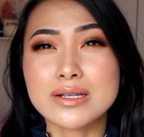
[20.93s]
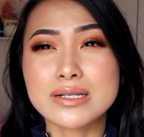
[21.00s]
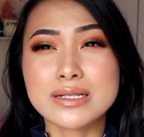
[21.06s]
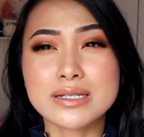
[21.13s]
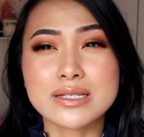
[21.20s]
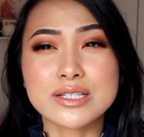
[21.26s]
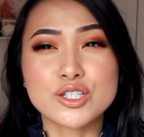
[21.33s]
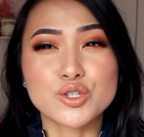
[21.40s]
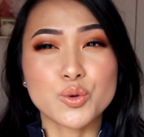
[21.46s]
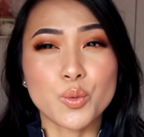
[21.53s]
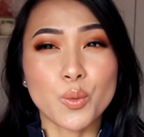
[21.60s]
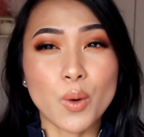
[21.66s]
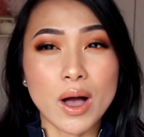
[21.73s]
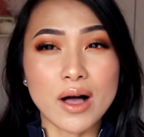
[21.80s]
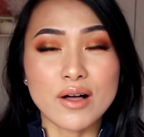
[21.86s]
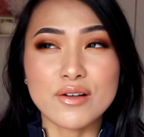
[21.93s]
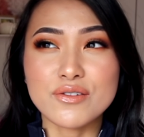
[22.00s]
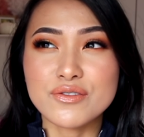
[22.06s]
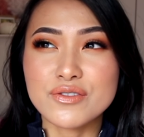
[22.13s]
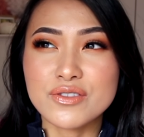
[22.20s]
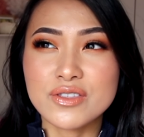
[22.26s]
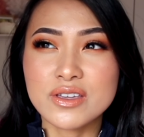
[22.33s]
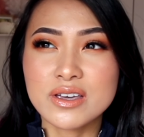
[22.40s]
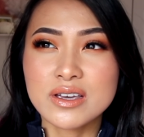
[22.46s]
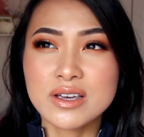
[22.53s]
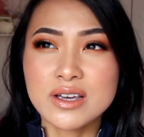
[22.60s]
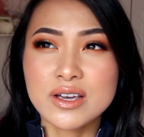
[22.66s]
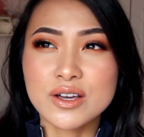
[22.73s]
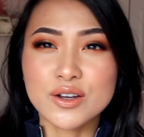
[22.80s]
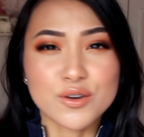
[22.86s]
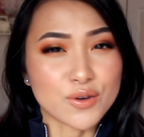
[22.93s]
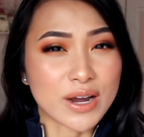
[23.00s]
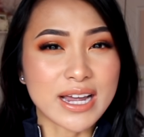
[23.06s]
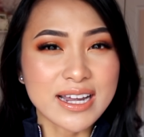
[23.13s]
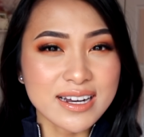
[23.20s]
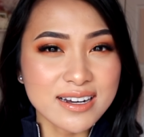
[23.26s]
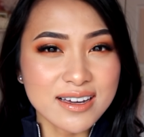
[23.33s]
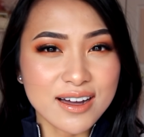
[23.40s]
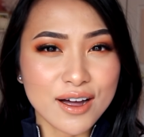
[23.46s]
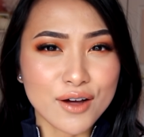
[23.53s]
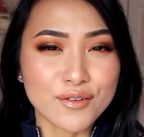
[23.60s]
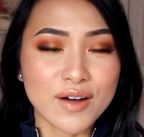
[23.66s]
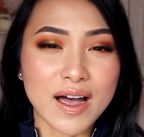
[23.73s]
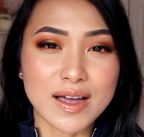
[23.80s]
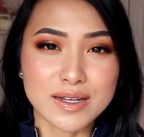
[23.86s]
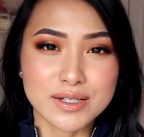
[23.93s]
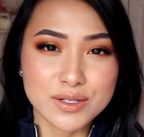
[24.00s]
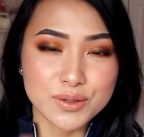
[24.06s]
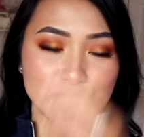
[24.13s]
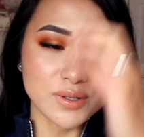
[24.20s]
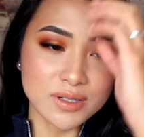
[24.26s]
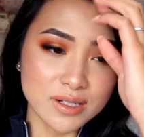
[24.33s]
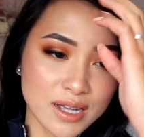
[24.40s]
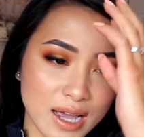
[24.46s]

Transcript: 12th grade of high school.